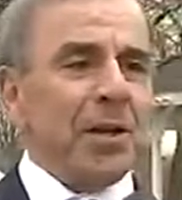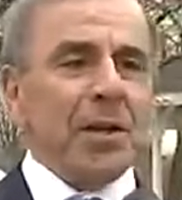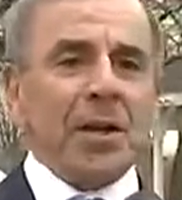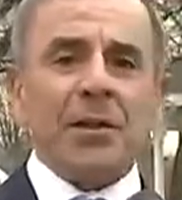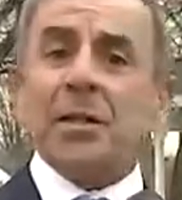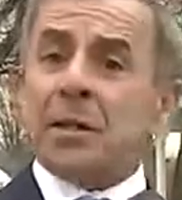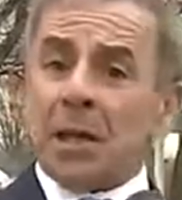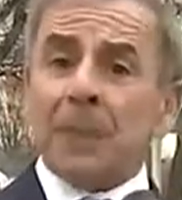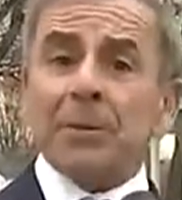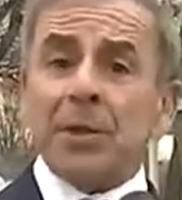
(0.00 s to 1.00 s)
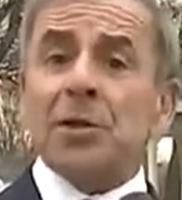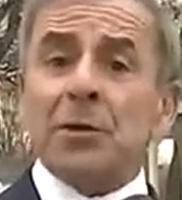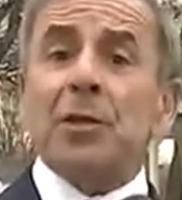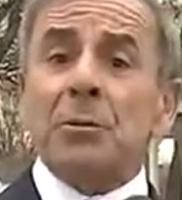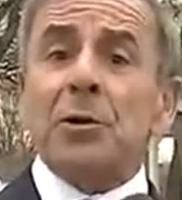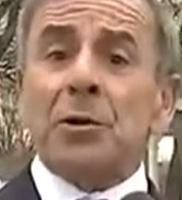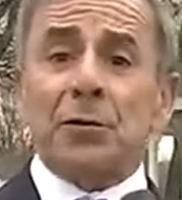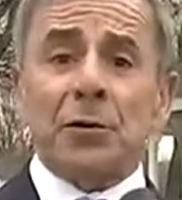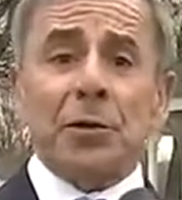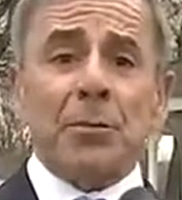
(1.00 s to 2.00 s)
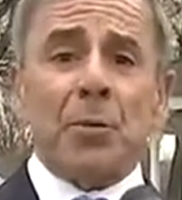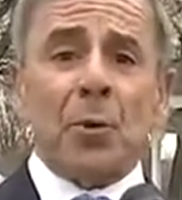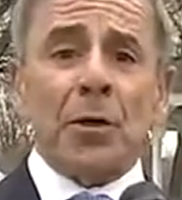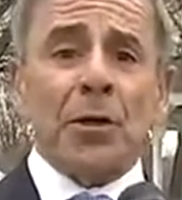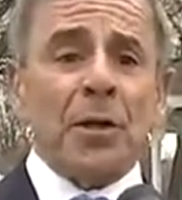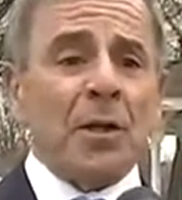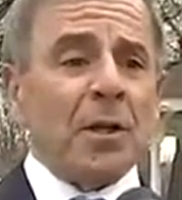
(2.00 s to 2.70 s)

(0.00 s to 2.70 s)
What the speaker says: I think the optics of a community are very important.